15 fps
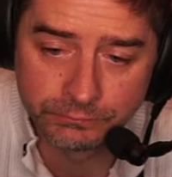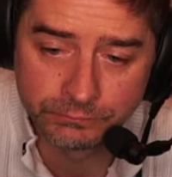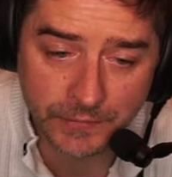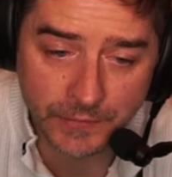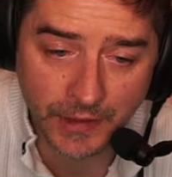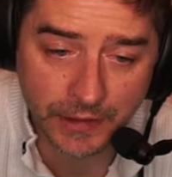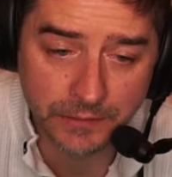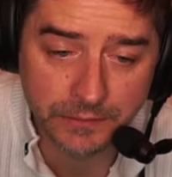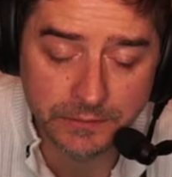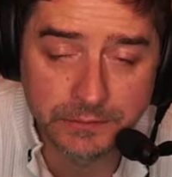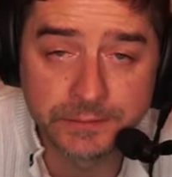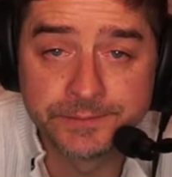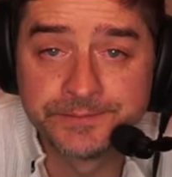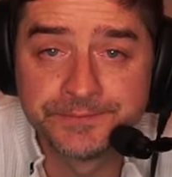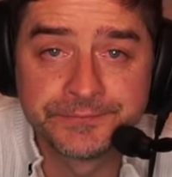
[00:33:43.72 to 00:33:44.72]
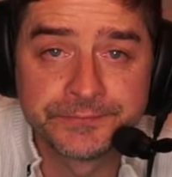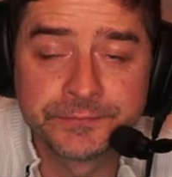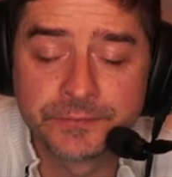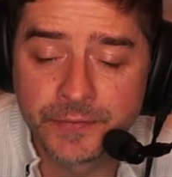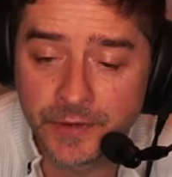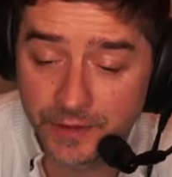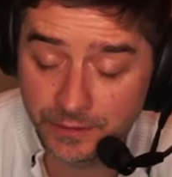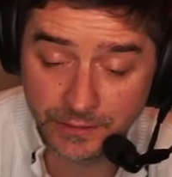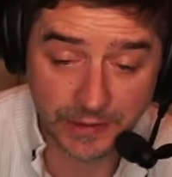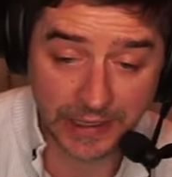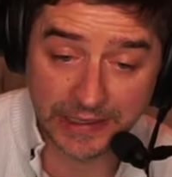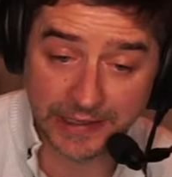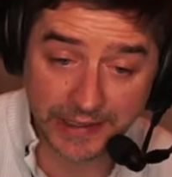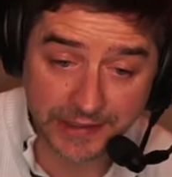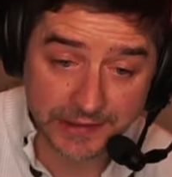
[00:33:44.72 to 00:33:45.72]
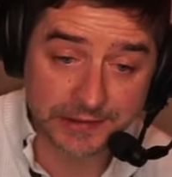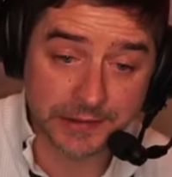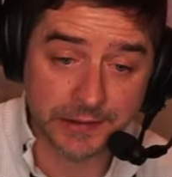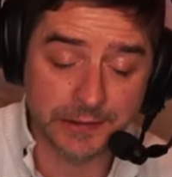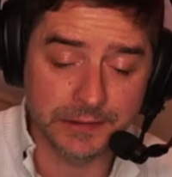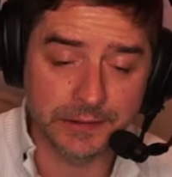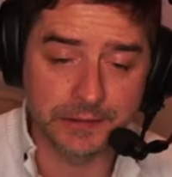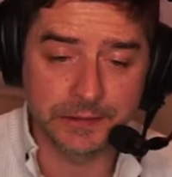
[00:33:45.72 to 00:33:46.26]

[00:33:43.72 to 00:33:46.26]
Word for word: Boys, get on. Yeah, it's all right.